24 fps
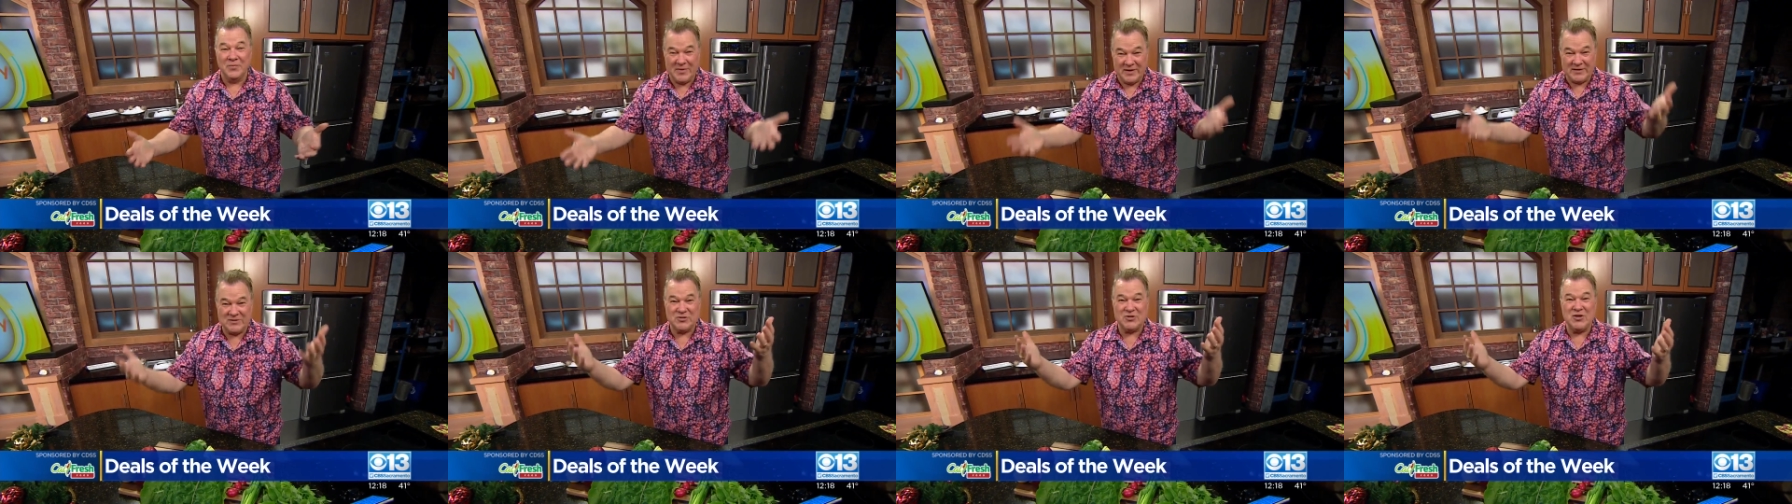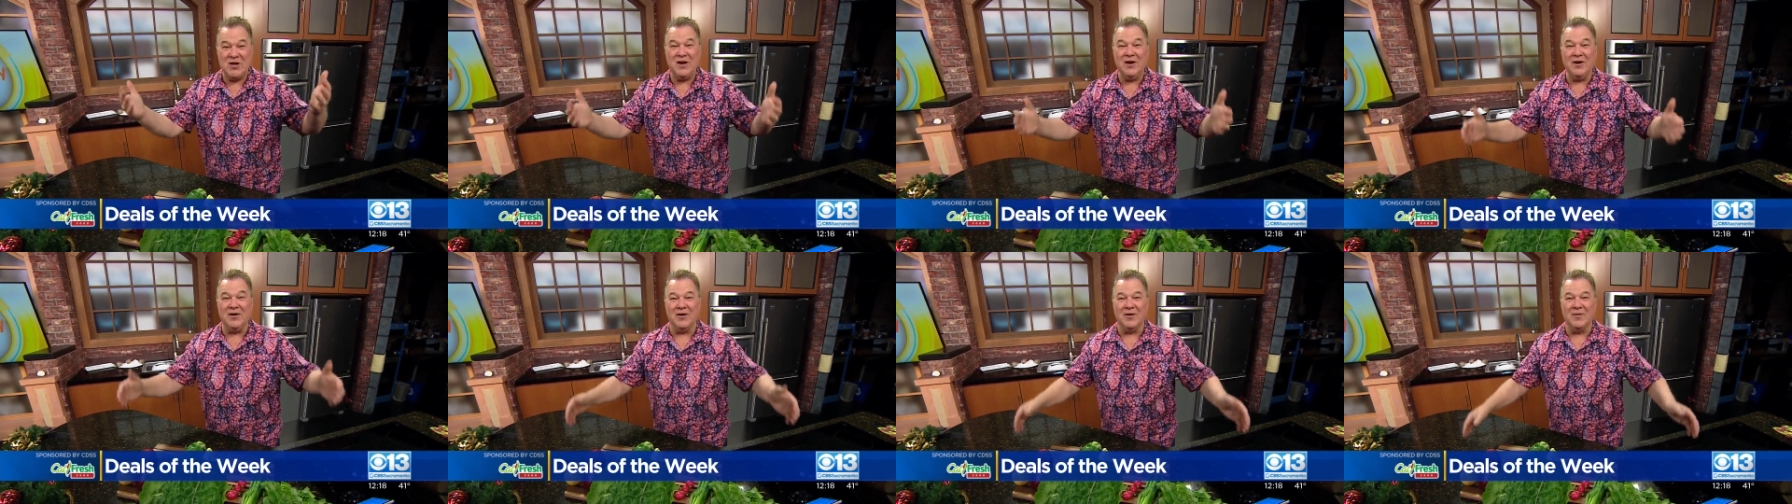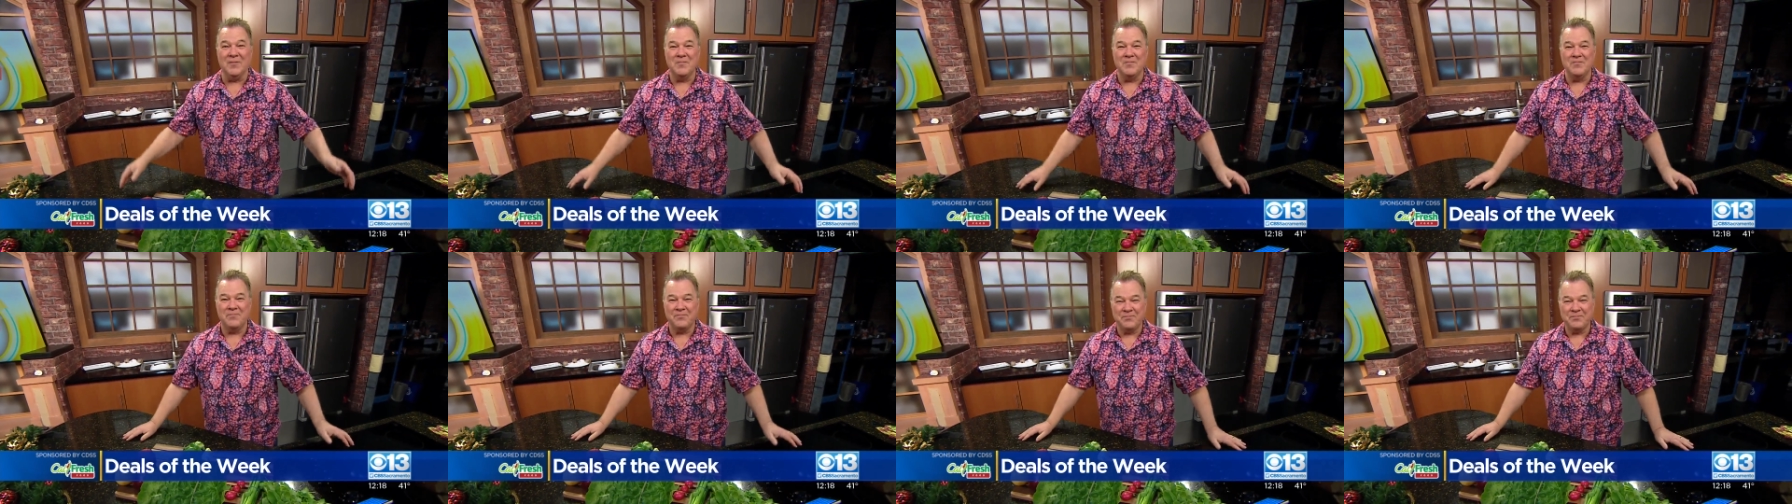This year.
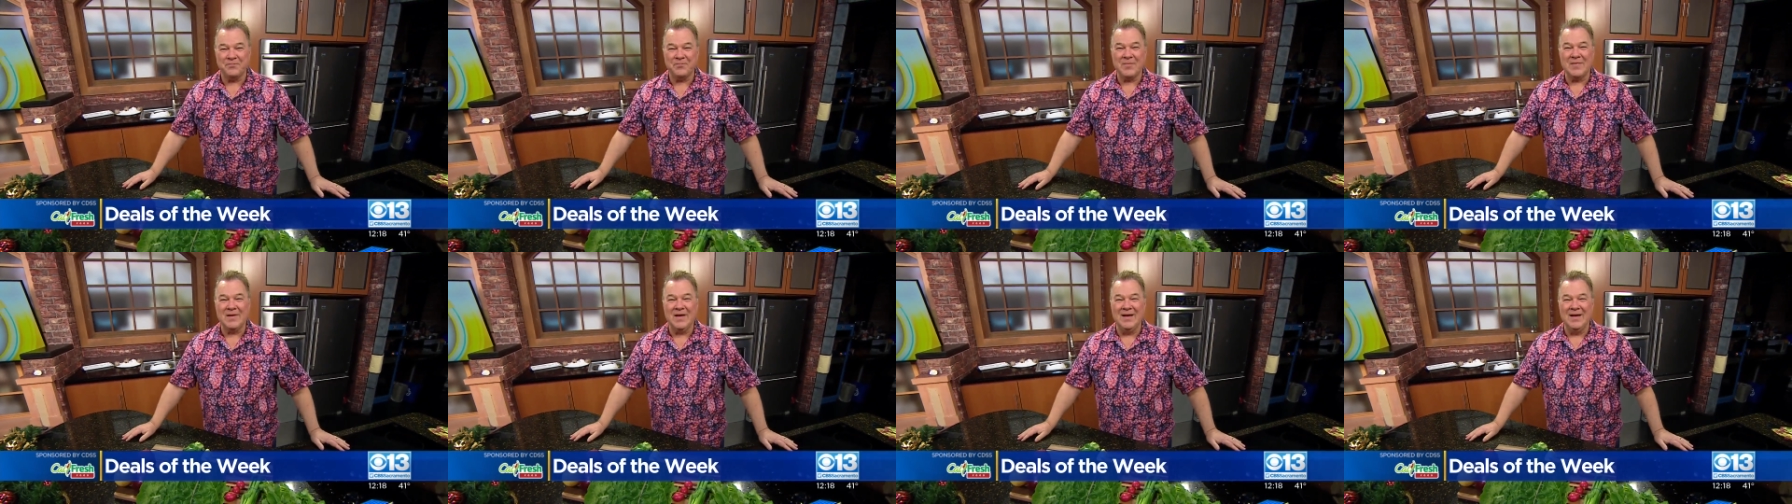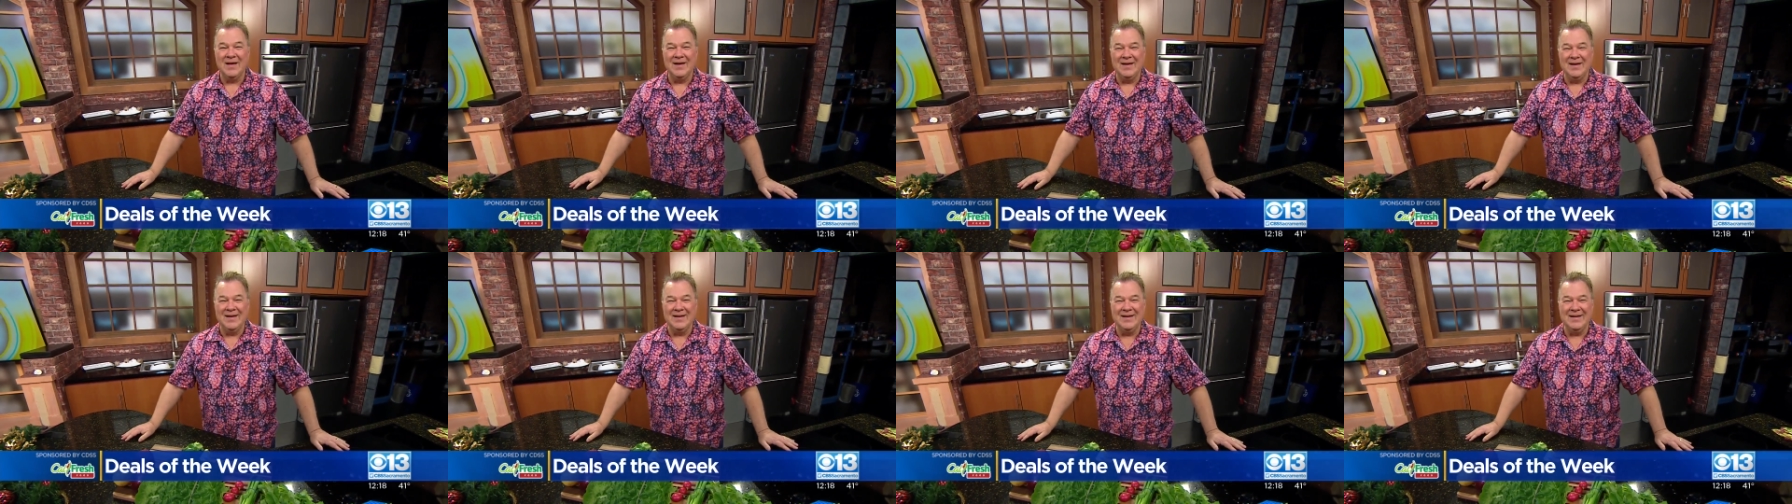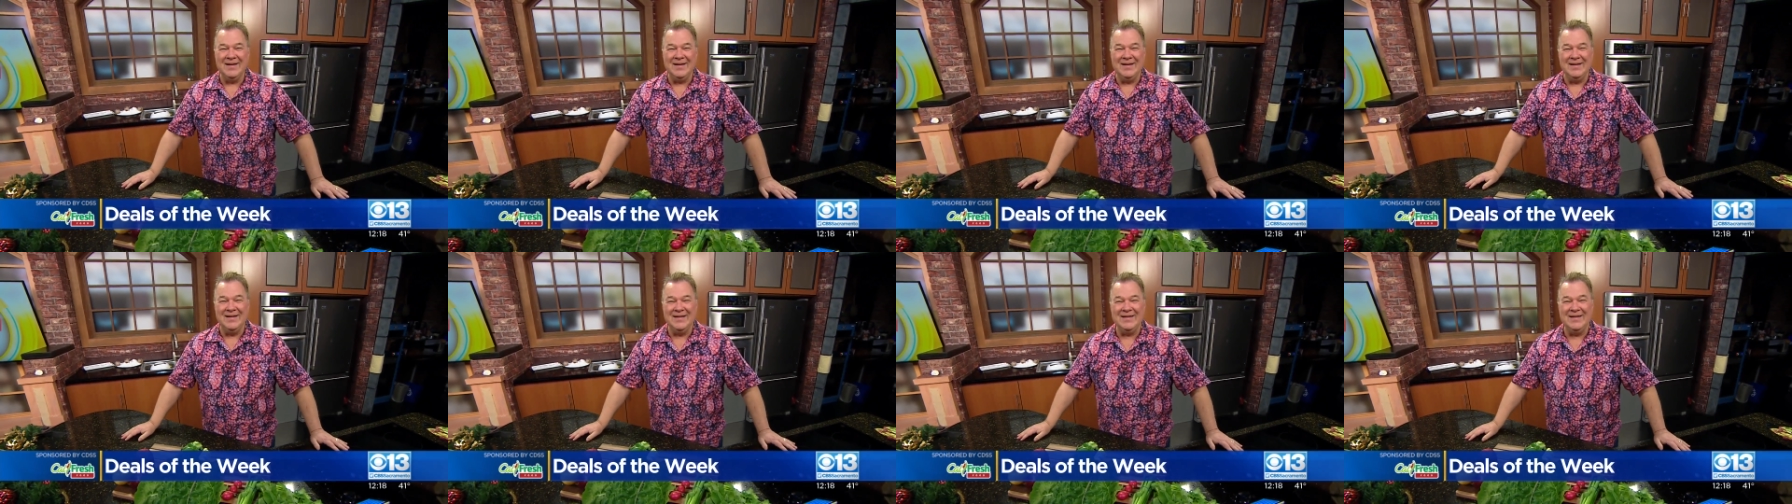Oh, for this year.
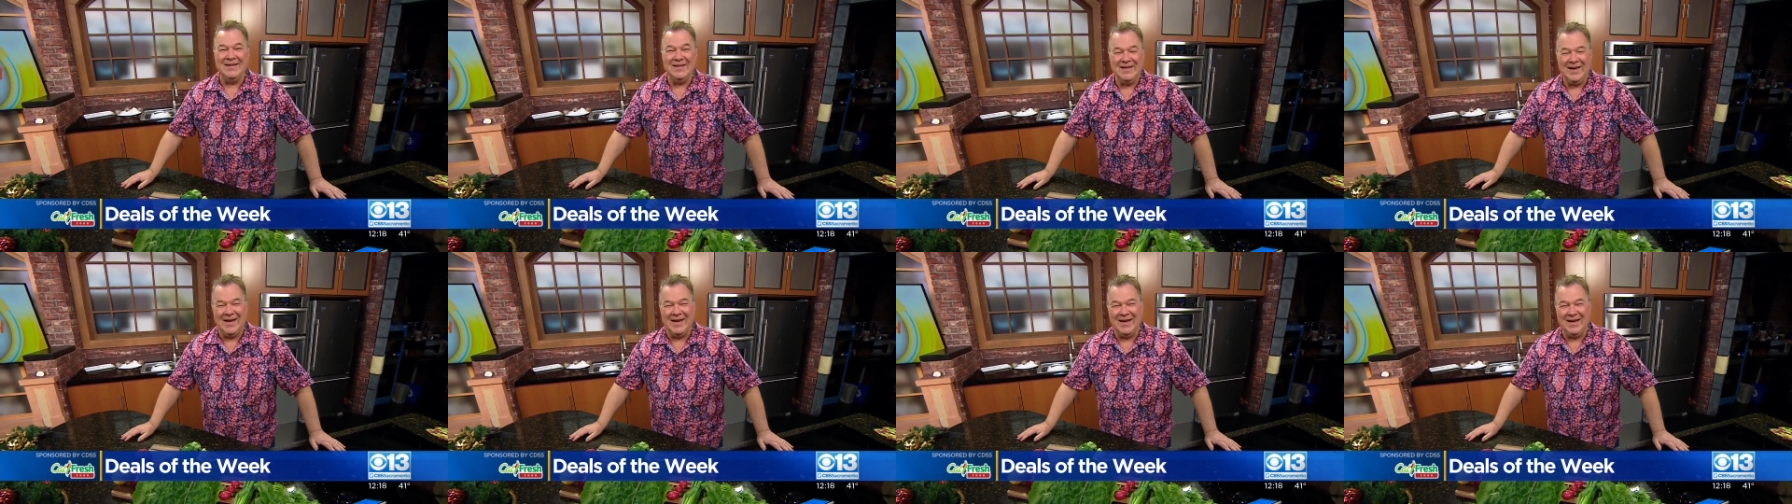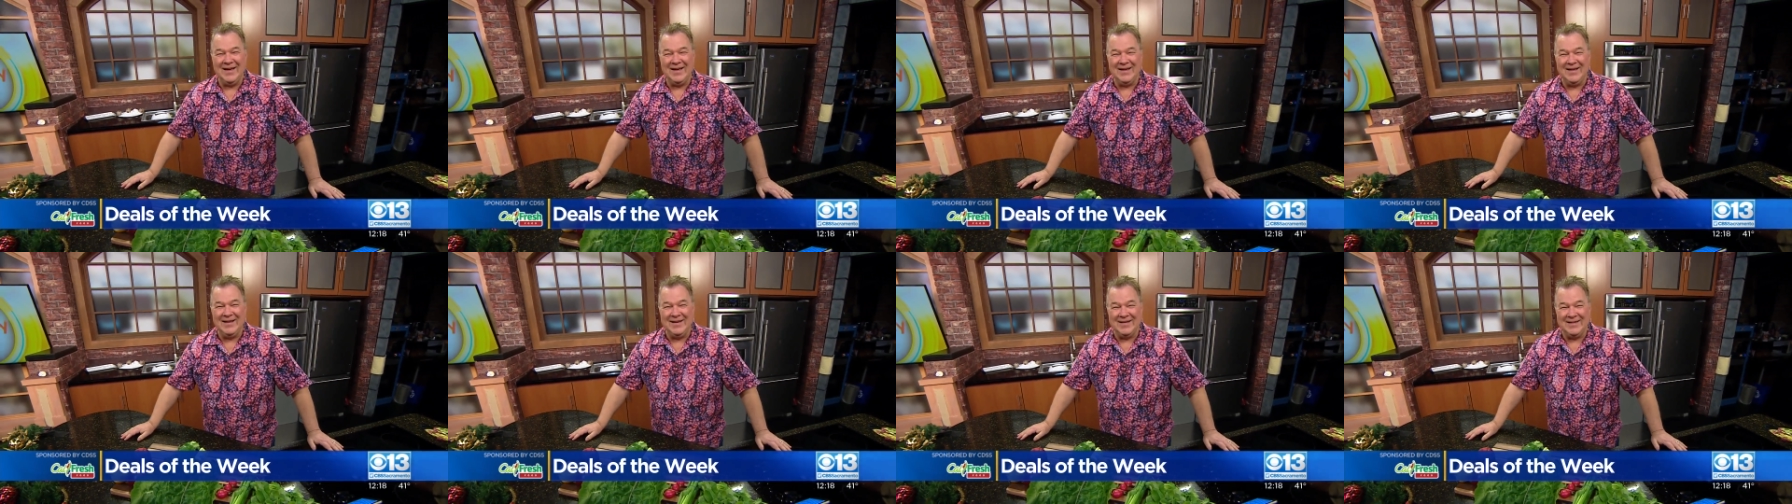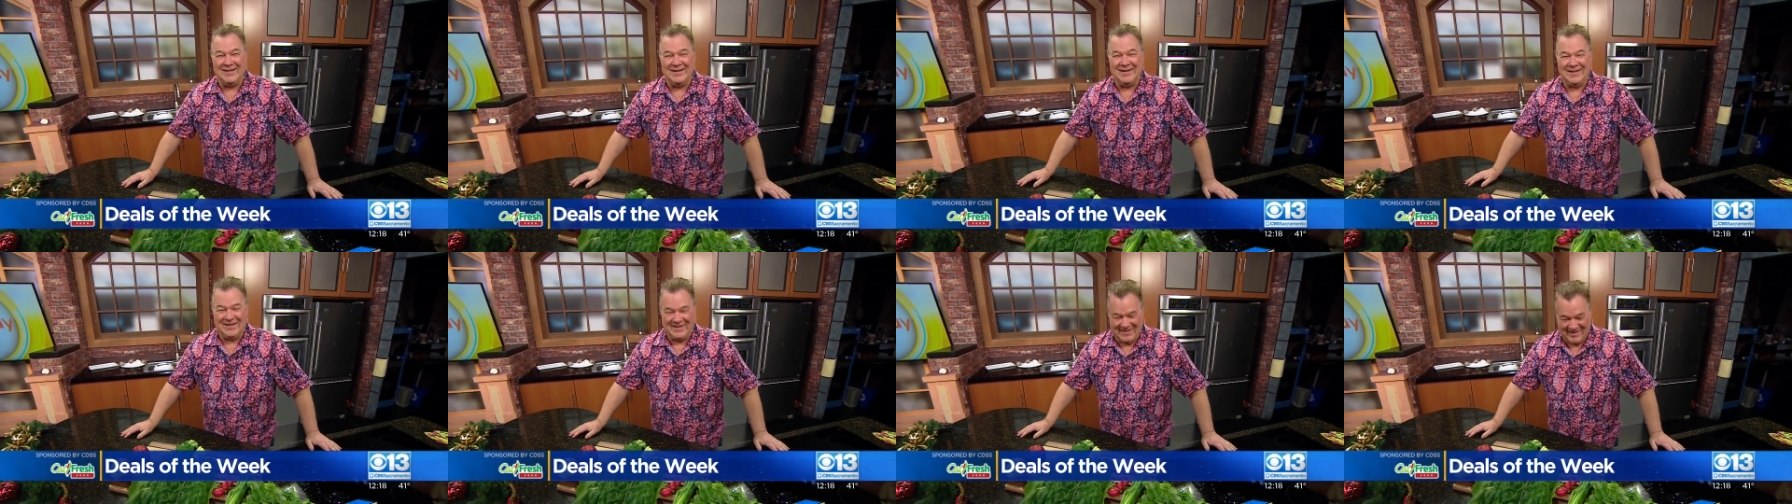Okay, gosh,
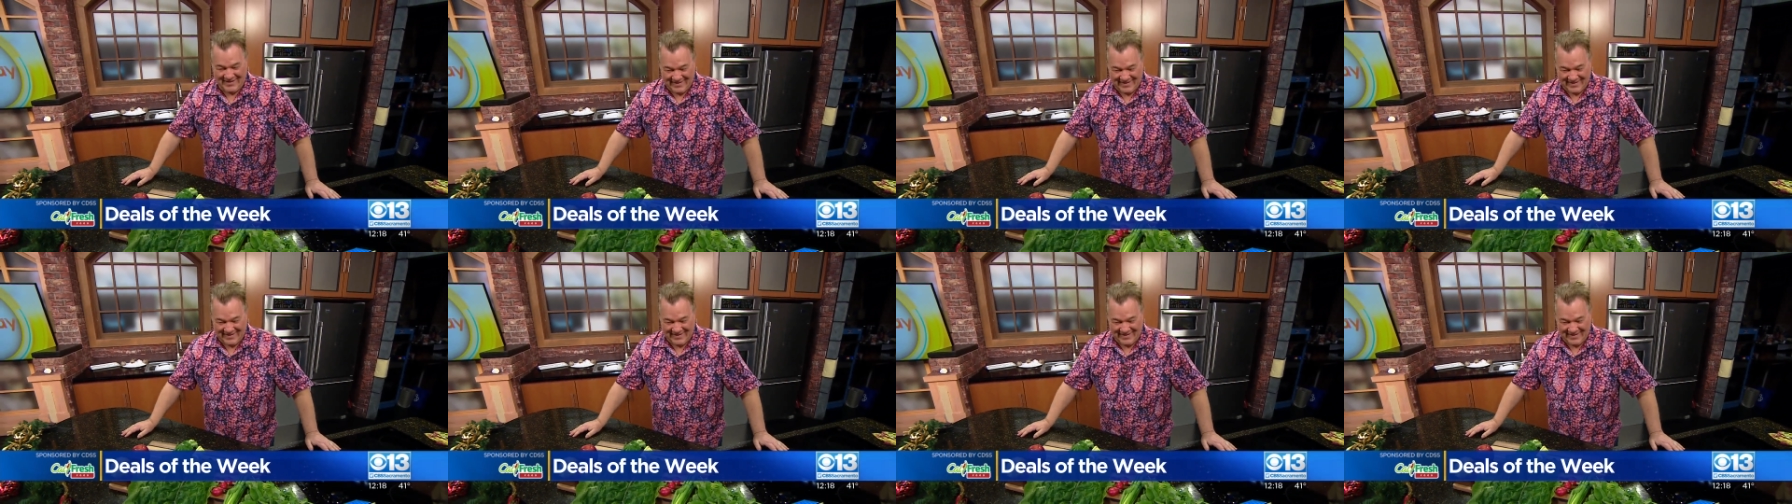you